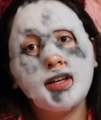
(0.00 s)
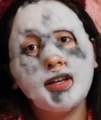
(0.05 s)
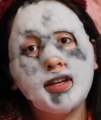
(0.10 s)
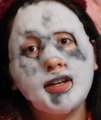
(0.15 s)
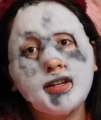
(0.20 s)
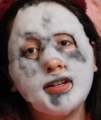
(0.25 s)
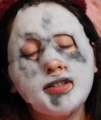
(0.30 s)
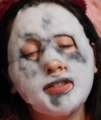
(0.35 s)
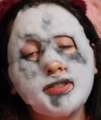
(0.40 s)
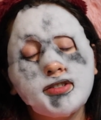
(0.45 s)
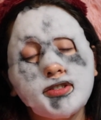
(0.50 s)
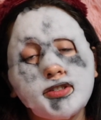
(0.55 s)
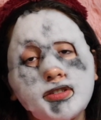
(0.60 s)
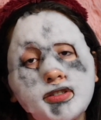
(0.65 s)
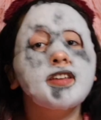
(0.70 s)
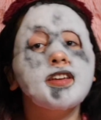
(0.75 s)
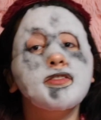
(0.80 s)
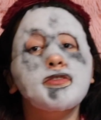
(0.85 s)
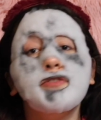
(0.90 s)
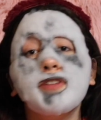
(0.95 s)
and
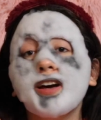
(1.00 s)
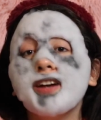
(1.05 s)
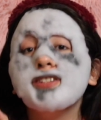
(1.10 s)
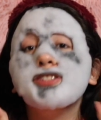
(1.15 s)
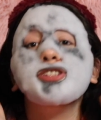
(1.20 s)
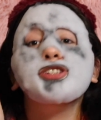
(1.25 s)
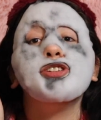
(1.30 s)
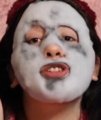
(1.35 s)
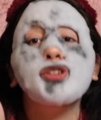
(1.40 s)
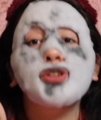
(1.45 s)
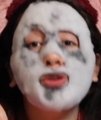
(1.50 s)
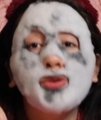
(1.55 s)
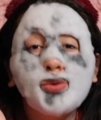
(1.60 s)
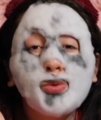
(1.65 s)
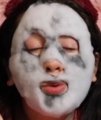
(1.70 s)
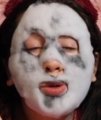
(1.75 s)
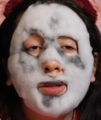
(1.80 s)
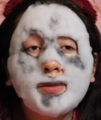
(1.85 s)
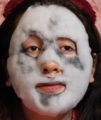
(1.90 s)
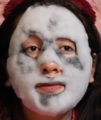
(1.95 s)
give that to
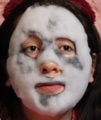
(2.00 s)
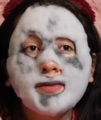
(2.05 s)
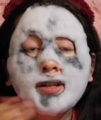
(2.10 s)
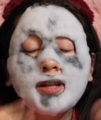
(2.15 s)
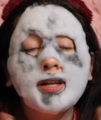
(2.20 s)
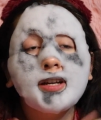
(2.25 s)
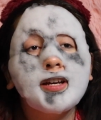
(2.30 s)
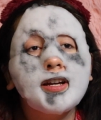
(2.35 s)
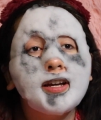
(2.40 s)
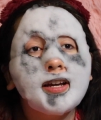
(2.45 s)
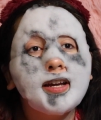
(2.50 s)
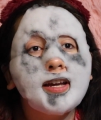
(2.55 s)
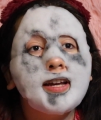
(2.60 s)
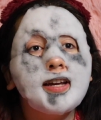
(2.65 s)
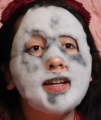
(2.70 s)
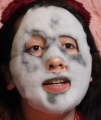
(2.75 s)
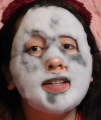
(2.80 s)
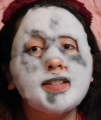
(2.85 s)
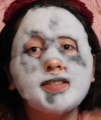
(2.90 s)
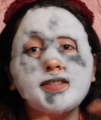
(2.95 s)
you,
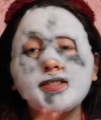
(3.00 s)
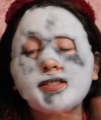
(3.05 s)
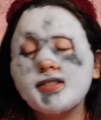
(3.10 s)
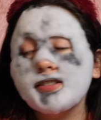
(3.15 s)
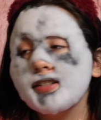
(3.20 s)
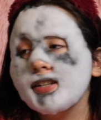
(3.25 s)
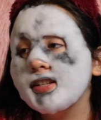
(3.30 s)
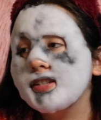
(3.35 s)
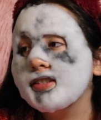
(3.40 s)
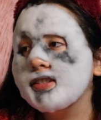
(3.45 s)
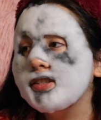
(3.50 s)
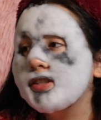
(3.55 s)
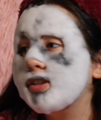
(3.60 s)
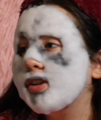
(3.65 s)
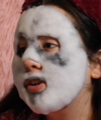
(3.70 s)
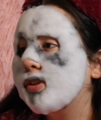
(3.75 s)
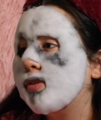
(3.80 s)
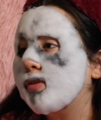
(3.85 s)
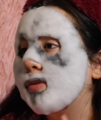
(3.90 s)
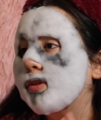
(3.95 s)
and you
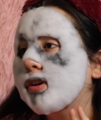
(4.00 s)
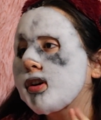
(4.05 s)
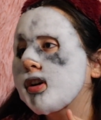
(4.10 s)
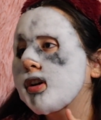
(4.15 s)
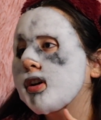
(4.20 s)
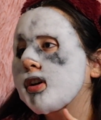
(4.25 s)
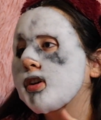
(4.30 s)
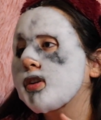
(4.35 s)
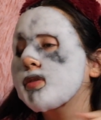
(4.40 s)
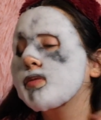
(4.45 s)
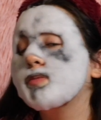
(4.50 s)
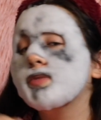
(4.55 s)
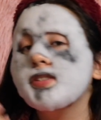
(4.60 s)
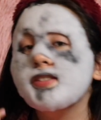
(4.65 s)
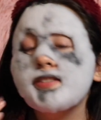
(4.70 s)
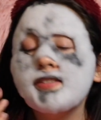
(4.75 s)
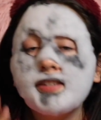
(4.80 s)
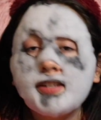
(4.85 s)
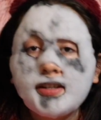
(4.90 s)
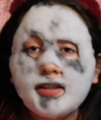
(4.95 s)
know,
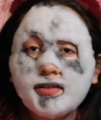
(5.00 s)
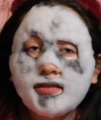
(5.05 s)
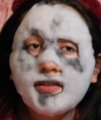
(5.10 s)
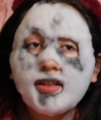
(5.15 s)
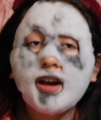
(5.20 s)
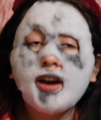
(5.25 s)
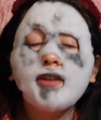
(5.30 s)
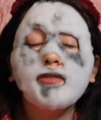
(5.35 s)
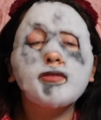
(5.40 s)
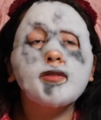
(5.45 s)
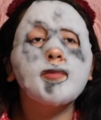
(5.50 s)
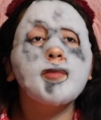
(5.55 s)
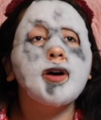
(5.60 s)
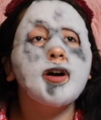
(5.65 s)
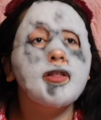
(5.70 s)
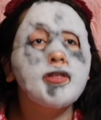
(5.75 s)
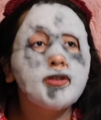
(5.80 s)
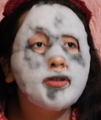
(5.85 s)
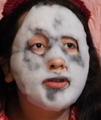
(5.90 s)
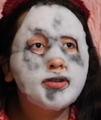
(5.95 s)
receive that from
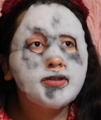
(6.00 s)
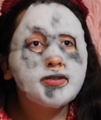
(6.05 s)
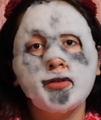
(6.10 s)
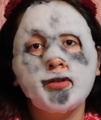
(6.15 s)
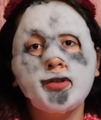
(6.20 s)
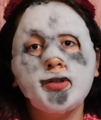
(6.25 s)
others.